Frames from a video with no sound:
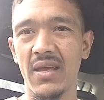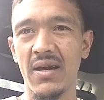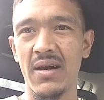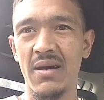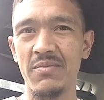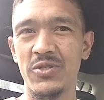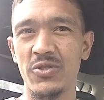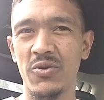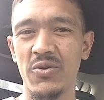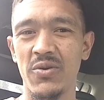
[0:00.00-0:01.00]
I'm
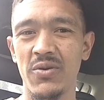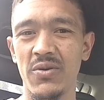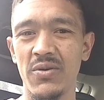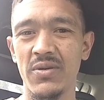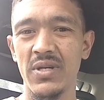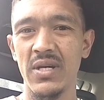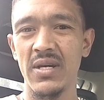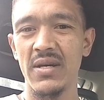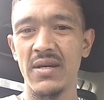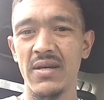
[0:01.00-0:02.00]
sure
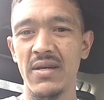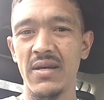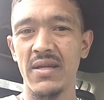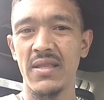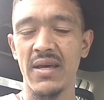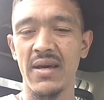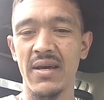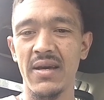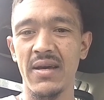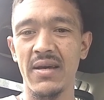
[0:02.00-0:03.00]

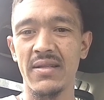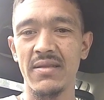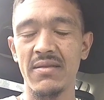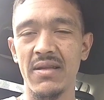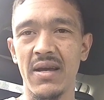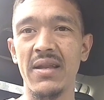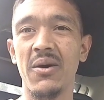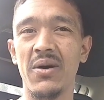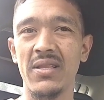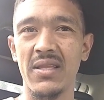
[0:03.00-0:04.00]
that I
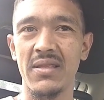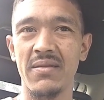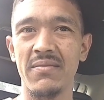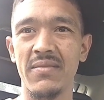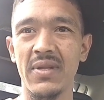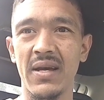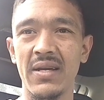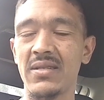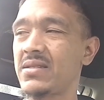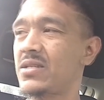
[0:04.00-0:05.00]
know that I
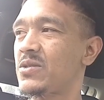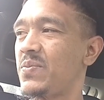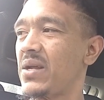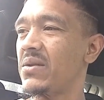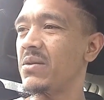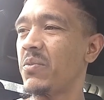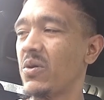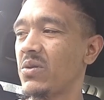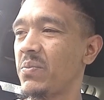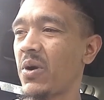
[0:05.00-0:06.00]
explained what
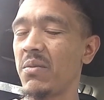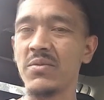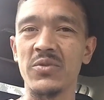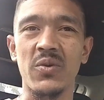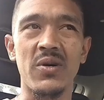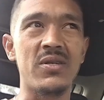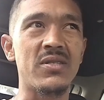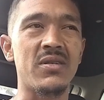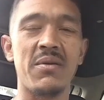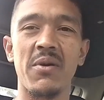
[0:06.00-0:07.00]
the problems was
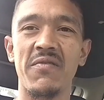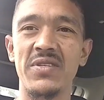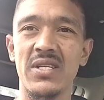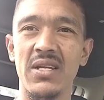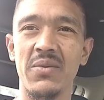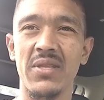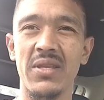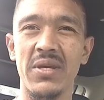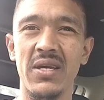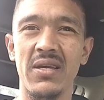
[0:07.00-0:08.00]
of obviously that
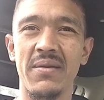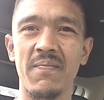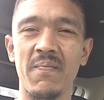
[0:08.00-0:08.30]
being